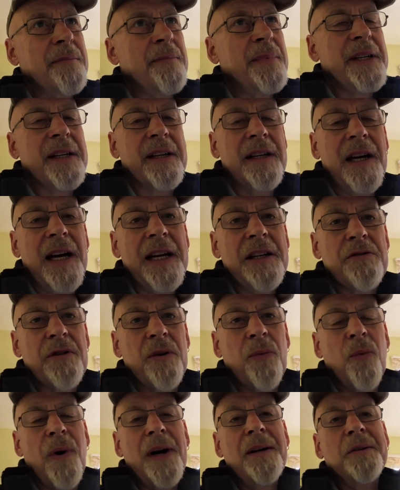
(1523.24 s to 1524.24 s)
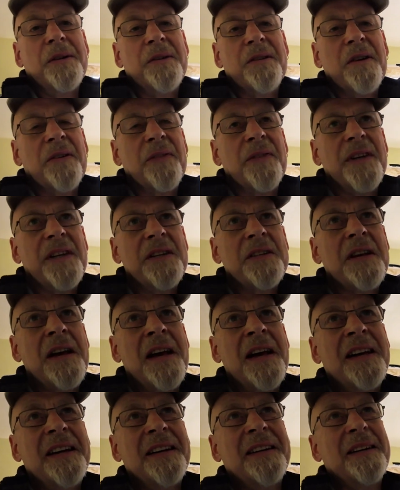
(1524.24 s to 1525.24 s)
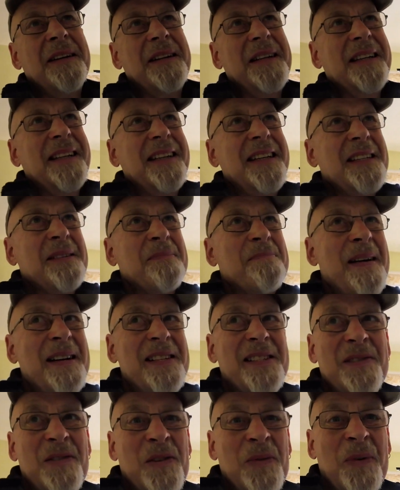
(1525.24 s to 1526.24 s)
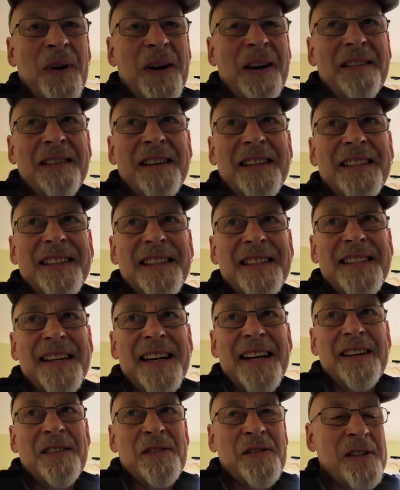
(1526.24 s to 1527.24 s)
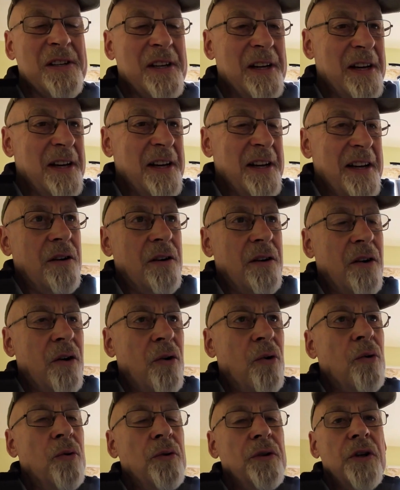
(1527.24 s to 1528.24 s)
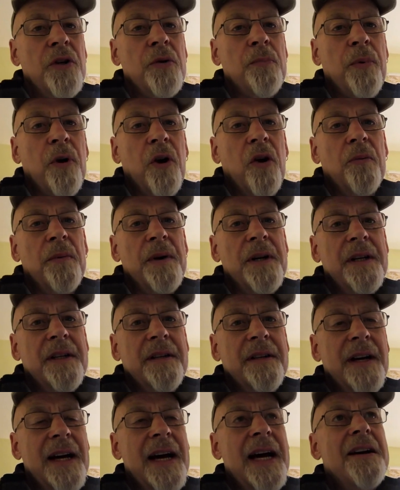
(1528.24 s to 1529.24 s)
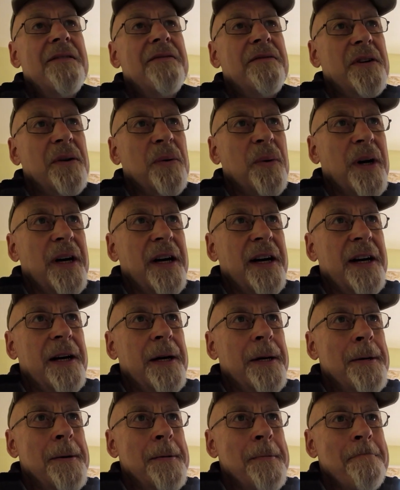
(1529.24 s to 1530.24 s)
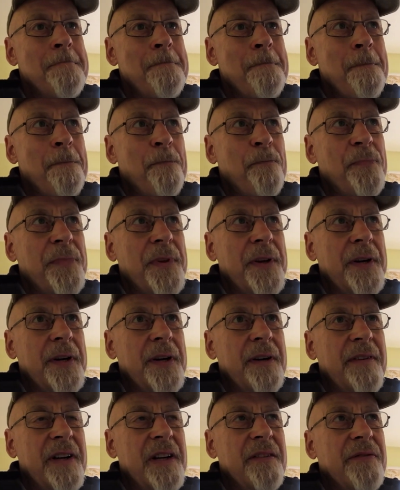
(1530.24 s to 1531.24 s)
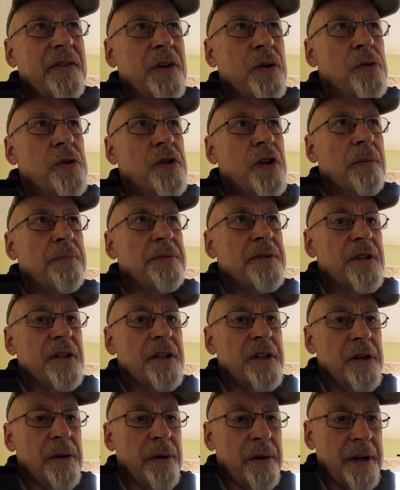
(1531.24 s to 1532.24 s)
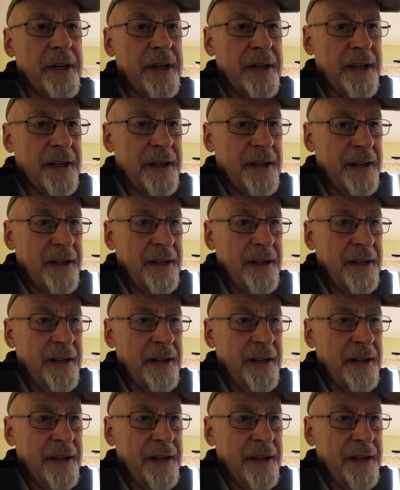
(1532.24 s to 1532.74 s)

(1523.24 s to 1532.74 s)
big electric welder off this. It's massive, the wiring in this house. All new plumbing everywhere. I've had a few jobs to do on it.